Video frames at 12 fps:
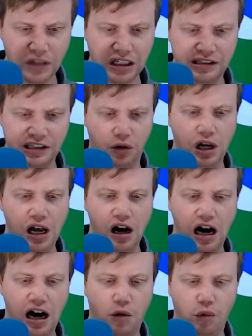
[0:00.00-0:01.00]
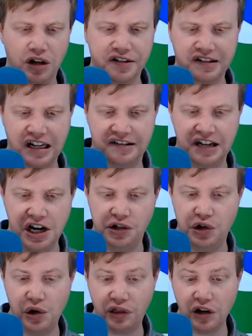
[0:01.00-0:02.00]
So, uh, Will says,
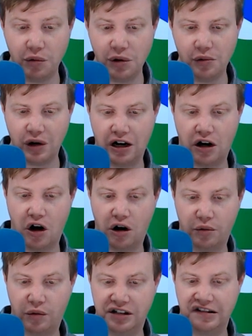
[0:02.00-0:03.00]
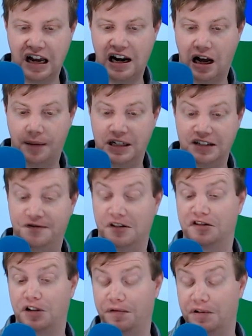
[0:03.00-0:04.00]
Do you think we will get hardware design updates for the
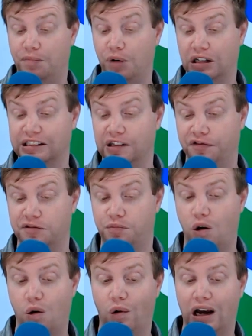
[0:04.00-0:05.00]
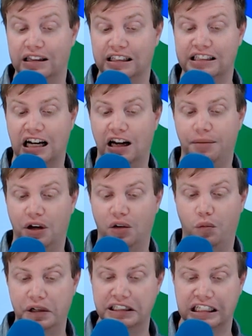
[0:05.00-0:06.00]
Surface Book and Surface Pro around the time of the
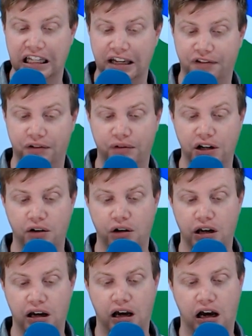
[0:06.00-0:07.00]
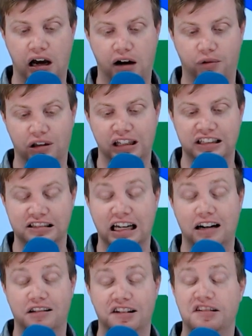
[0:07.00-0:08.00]
Windows 11 uh, release
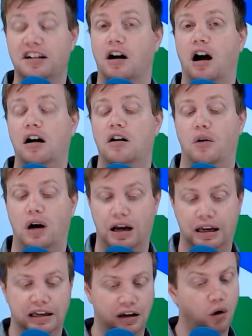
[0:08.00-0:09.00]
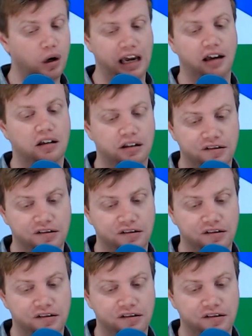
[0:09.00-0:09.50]
later this year? Oh, I okay.